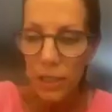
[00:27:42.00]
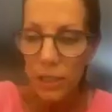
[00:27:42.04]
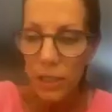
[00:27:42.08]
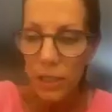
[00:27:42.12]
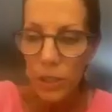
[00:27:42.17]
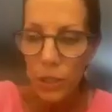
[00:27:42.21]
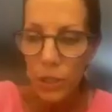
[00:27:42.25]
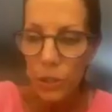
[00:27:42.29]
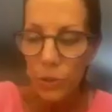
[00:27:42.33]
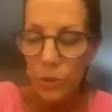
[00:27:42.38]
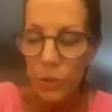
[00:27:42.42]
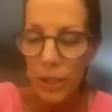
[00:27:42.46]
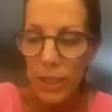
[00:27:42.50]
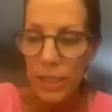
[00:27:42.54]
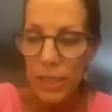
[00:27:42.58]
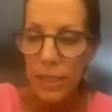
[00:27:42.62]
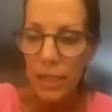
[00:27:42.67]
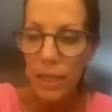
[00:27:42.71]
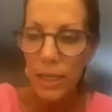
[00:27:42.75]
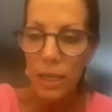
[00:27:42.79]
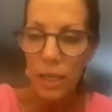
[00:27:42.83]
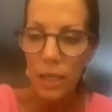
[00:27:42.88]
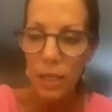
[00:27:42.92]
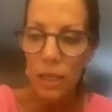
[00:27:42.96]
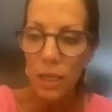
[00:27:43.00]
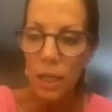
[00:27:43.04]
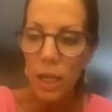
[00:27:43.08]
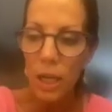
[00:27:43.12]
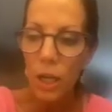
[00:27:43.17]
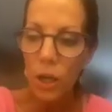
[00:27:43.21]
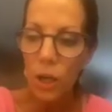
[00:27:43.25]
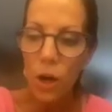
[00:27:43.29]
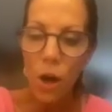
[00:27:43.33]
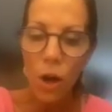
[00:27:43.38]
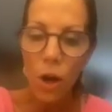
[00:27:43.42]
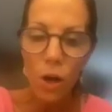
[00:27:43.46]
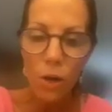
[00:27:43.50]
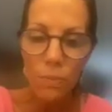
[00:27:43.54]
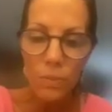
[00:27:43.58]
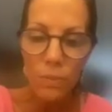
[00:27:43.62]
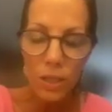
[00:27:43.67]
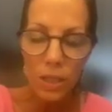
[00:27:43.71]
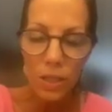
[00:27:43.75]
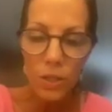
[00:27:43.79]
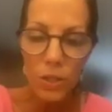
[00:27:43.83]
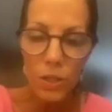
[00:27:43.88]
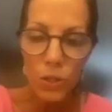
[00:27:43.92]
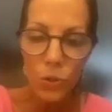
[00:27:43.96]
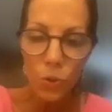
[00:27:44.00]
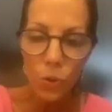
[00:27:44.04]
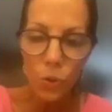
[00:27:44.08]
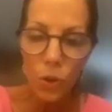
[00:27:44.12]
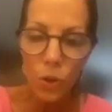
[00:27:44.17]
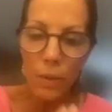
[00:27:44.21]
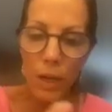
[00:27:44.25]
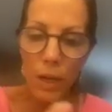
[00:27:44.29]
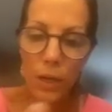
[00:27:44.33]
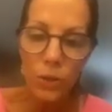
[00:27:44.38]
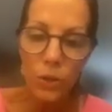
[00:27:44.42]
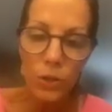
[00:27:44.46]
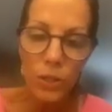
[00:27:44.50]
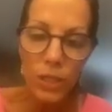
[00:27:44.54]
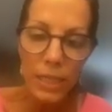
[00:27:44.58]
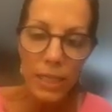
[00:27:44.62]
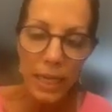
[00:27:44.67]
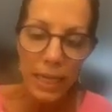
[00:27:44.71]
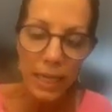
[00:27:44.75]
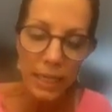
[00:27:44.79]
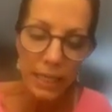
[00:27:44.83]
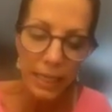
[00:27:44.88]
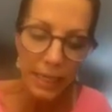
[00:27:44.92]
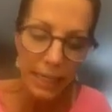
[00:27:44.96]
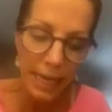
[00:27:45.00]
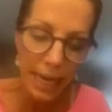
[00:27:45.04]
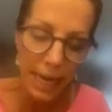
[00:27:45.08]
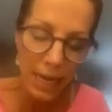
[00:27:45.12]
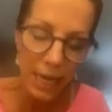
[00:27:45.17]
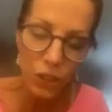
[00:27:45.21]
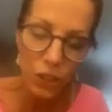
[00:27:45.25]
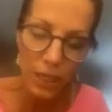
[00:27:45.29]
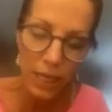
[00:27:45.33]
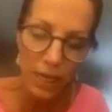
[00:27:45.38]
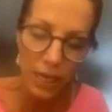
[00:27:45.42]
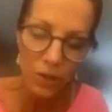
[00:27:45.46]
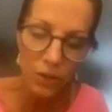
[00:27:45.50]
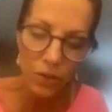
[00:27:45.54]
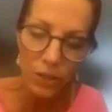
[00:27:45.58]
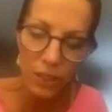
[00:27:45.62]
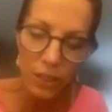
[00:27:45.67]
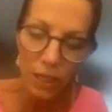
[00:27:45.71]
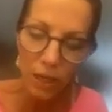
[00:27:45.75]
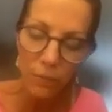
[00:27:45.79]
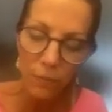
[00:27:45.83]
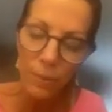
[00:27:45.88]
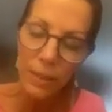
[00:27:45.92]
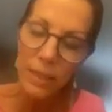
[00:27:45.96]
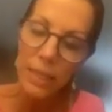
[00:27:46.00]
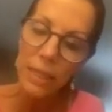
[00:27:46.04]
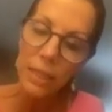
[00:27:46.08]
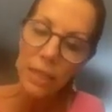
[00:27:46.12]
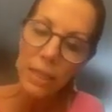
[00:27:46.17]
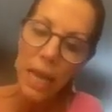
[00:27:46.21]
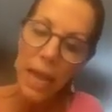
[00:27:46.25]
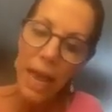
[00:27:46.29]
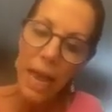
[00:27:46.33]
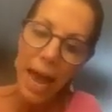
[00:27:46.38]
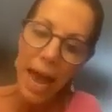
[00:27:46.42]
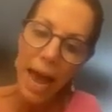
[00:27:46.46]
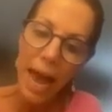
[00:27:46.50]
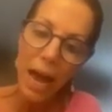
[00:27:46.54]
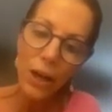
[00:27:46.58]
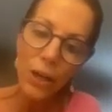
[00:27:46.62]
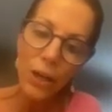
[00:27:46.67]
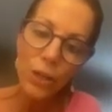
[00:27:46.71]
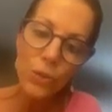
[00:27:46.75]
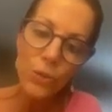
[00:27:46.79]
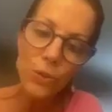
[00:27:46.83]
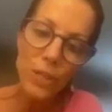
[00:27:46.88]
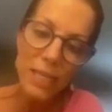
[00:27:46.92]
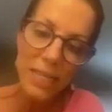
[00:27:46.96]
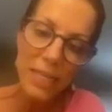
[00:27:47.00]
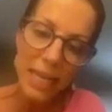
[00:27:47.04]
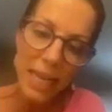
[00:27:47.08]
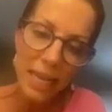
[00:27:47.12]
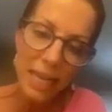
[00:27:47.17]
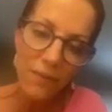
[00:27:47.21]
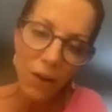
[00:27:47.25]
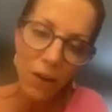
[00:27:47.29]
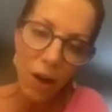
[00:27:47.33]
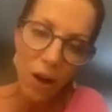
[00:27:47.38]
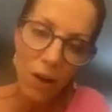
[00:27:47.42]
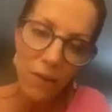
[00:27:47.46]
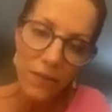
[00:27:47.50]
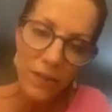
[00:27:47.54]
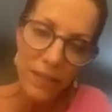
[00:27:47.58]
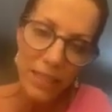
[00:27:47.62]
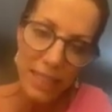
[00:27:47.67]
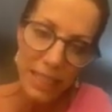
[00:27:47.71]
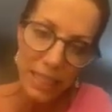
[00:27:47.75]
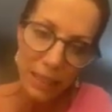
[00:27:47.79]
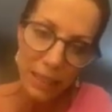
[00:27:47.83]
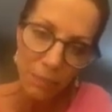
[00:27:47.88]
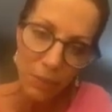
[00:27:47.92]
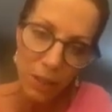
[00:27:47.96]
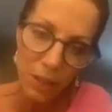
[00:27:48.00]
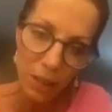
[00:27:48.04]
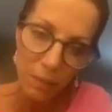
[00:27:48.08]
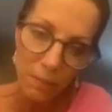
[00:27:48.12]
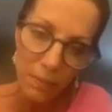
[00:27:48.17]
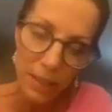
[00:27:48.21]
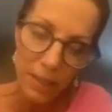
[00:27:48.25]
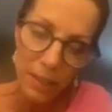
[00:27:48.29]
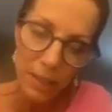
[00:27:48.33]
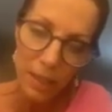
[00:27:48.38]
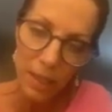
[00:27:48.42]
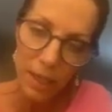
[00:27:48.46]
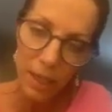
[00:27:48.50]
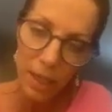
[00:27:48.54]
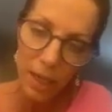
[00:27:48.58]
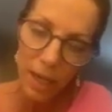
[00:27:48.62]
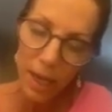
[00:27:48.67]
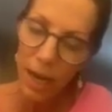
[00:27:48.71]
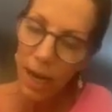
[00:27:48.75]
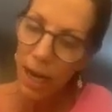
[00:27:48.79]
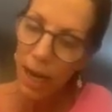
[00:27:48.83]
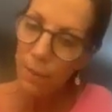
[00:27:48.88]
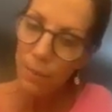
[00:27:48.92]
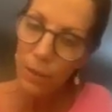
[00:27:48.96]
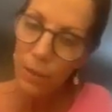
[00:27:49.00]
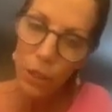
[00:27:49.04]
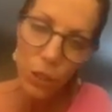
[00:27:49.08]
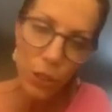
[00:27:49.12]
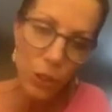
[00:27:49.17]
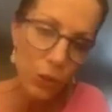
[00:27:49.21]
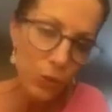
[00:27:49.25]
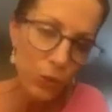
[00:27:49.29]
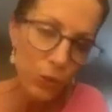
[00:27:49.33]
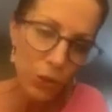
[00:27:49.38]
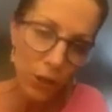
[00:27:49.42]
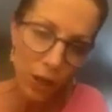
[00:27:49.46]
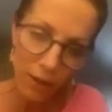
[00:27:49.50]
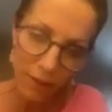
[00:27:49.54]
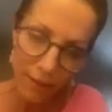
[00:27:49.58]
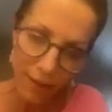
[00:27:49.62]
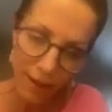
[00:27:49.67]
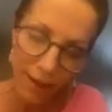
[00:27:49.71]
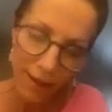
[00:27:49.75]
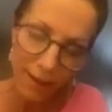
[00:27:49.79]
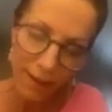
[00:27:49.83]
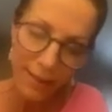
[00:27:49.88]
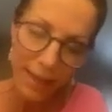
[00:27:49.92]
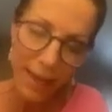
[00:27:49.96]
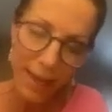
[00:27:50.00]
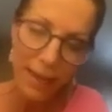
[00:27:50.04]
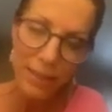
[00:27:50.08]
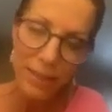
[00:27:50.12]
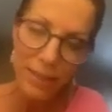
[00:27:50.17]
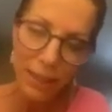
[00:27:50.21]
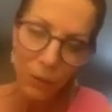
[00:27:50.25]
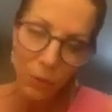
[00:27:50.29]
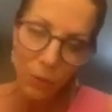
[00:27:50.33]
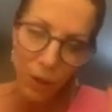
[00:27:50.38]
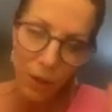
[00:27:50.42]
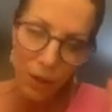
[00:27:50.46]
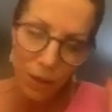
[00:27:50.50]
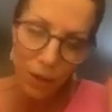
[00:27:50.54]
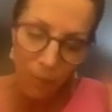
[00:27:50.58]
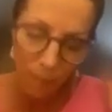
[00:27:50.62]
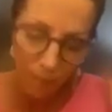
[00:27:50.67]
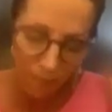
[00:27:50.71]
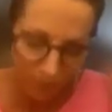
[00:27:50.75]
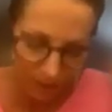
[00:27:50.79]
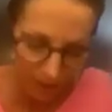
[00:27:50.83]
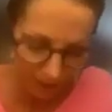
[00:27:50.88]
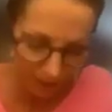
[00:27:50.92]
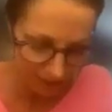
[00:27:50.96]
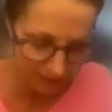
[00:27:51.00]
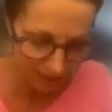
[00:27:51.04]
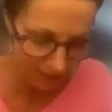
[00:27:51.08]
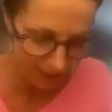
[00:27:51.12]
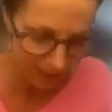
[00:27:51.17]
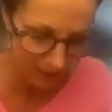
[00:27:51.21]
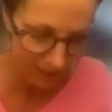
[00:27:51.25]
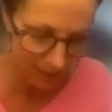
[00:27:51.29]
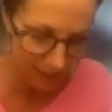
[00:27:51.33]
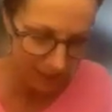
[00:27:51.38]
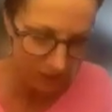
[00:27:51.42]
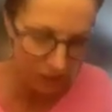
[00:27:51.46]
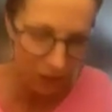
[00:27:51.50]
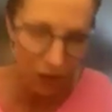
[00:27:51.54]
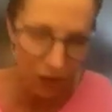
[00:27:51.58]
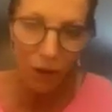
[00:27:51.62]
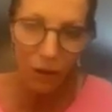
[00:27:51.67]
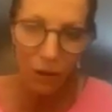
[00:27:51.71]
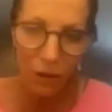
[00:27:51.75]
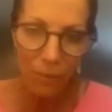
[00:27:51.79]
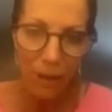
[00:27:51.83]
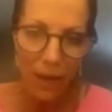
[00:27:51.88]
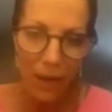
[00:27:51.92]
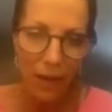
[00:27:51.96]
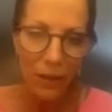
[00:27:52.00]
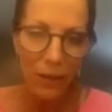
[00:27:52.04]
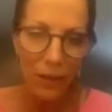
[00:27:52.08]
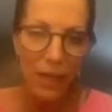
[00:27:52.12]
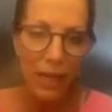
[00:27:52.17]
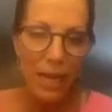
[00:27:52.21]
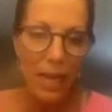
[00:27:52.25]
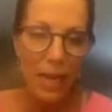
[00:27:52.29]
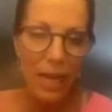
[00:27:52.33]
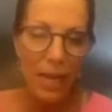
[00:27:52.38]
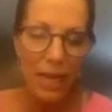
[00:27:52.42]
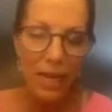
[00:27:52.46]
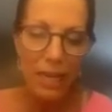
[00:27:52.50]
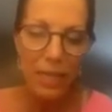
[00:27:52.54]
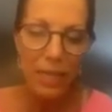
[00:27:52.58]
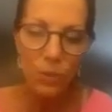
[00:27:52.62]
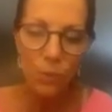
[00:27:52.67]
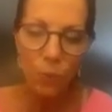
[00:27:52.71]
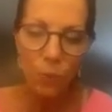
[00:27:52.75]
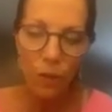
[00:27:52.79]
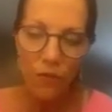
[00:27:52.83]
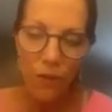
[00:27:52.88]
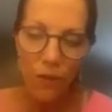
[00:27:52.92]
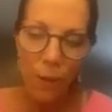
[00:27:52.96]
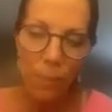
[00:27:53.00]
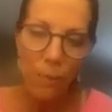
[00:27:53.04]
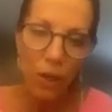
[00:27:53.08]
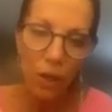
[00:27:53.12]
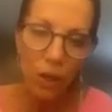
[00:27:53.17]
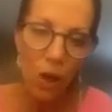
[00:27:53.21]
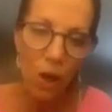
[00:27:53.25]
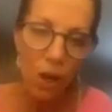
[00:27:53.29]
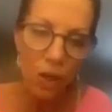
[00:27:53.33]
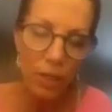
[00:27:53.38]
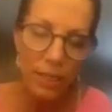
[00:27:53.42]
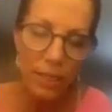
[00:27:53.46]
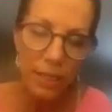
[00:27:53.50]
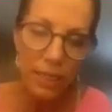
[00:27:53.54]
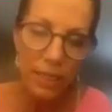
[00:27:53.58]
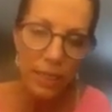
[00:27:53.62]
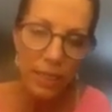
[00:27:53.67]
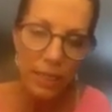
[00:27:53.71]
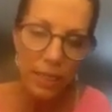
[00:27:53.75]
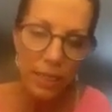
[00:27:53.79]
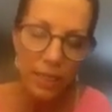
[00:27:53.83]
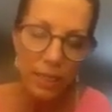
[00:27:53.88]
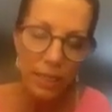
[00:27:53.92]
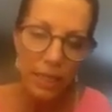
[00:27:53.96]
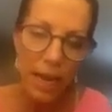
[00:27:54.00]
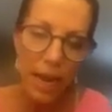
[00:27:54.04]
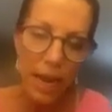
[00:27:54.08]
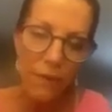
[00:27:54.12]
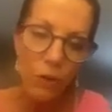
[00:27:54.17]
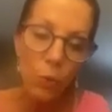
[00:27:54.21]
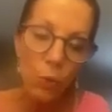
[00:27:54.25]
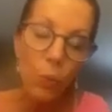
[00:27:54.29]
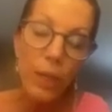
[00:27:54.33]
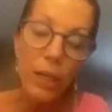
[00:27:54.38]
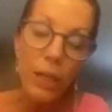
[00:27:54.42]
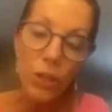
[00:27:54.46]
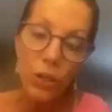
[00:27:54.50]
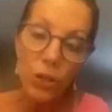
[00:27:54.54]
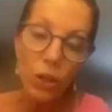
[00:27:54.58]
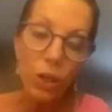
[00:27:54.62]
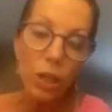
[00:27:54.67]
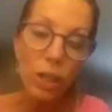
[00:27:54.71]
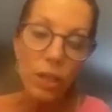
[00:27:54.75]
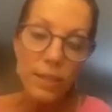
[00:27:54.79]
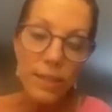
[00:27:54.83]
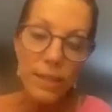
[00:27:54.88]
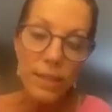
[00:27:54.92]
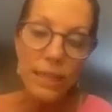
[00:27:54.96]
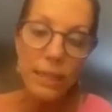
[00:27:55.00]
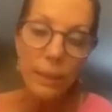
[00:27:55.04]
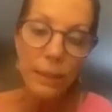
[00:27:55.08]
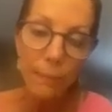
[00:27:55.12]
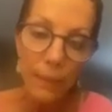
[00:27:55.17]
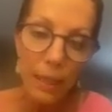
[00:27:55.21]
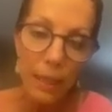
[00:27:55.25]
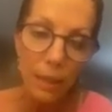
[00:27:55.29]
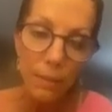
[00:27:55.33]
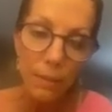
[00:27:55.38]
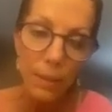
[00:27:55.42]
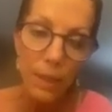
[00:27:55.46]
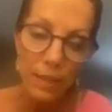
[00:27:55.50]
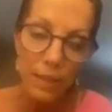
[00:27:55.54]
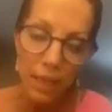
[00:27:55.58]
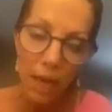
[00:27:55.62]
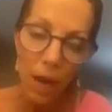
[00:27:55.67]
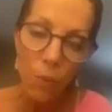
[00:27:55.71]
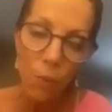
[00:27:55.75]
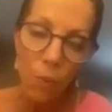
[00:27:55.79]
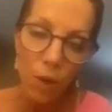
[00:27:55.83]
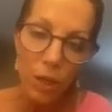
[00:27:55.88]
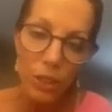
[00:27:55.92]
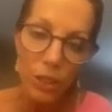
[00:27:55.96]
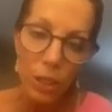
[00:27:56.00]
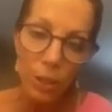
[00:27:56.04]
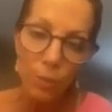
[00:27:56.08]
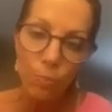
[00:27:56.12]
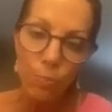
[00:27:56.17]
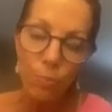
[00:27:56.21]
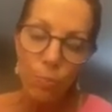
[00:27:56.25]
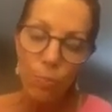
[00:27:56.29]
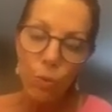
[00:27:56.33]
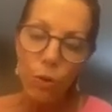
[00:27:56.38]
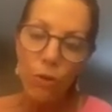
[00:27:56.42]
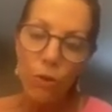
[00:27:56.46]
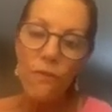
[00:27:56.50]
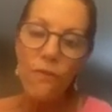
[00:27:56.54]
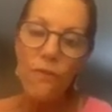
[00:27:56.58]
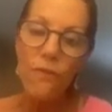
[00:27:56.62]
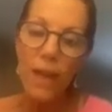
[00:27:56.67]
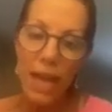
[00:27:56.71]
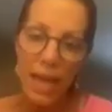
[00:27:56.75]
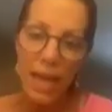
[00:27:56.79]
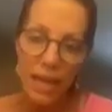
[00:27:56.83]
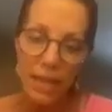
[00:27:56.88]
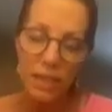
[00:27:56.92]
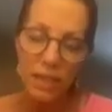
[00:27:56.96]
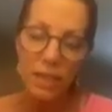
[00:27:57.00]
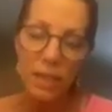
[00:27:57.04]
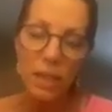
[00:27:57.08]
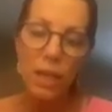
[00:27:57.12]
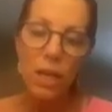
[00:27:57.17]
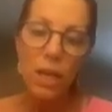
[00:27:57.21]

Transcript: to do is to get a calm to the storm, understand and educate yourself. But then how do you stave off symptoms? I'm huge on that. That is like one of the biggest things I talk about is, well, if I'm going to cause this, every week you're going to see me because I want to prevent